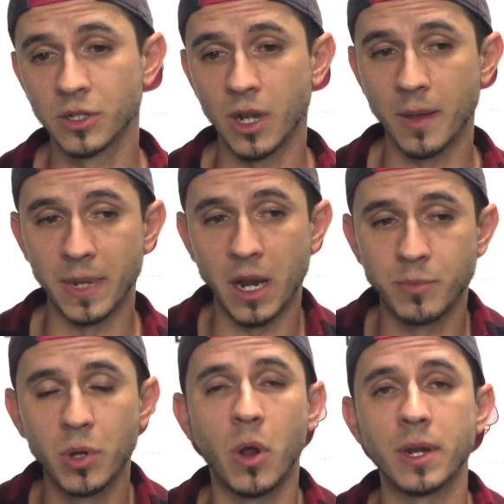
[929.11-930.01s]
I mean, I
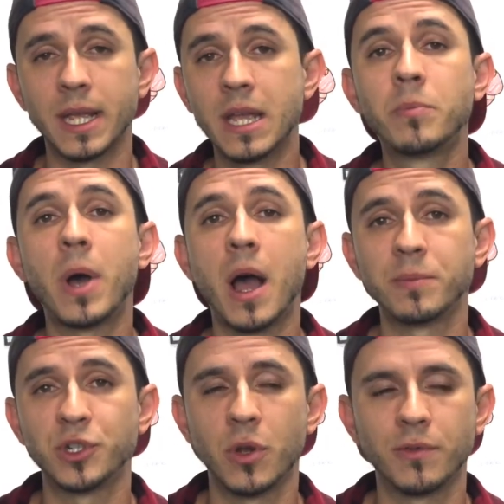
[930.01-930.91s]
put on a hip hop
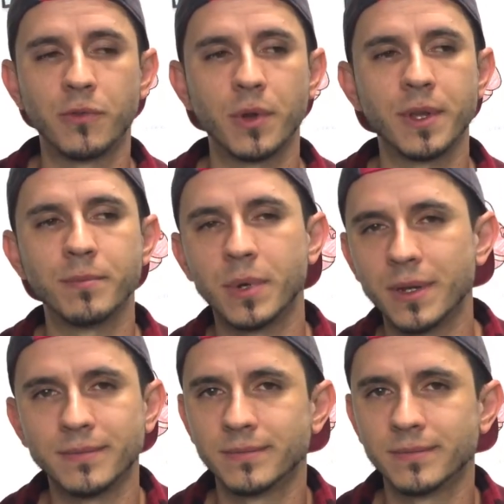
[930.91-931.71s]
show for them, but